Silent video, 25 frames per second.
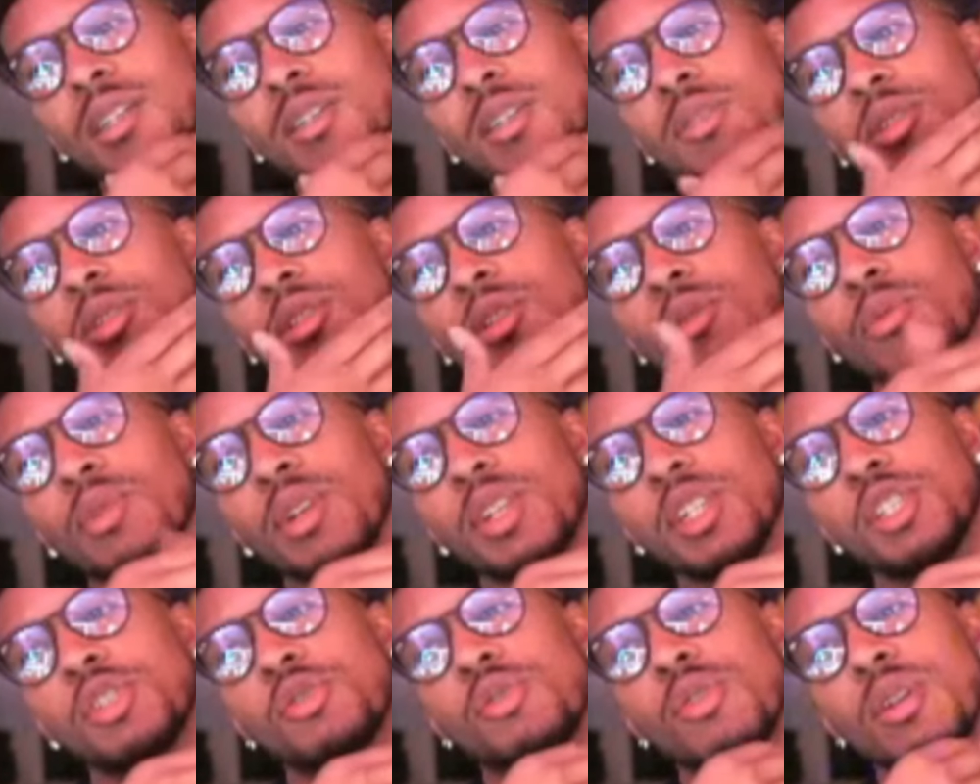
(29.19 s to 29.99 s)
used to
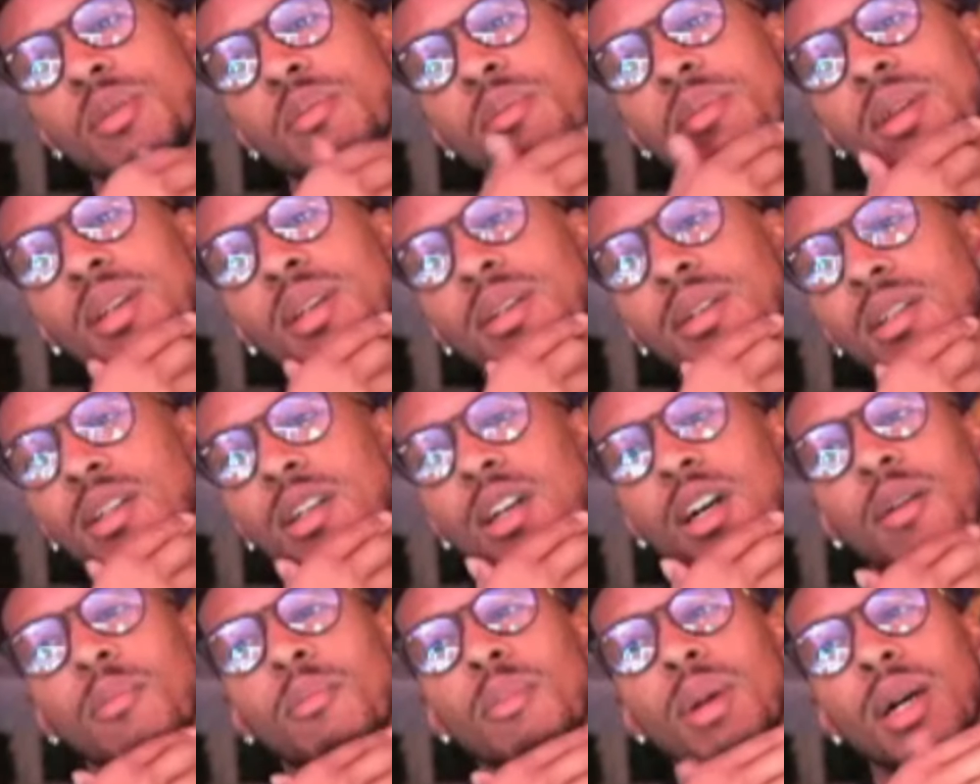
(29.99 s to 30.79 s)
restream me
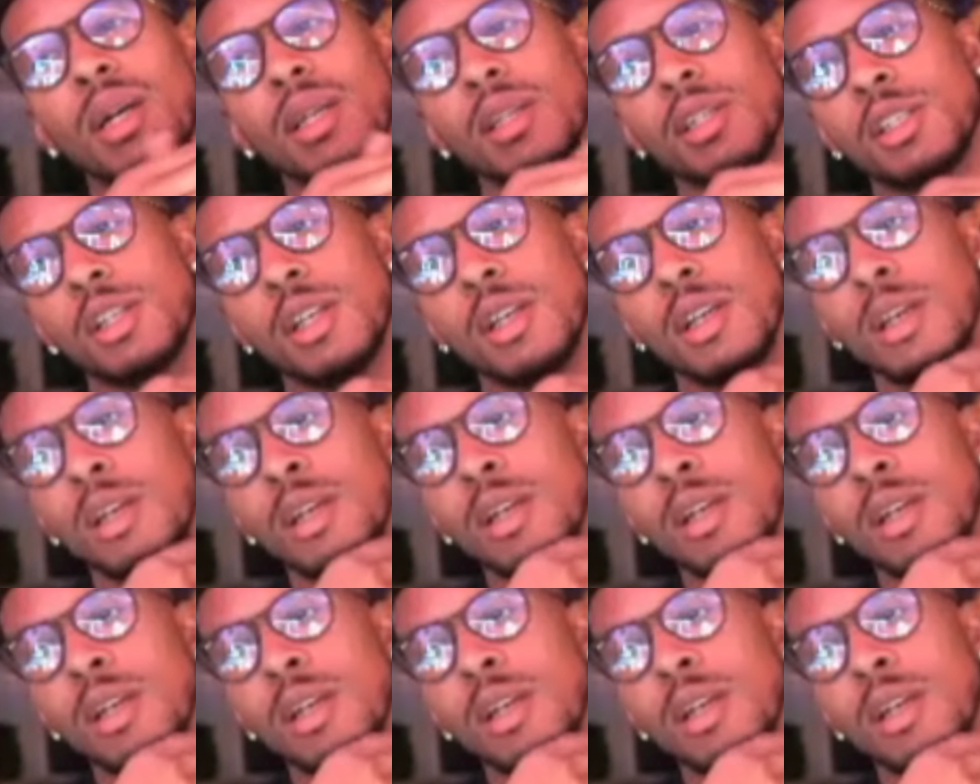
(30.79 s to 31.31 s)
a bunch?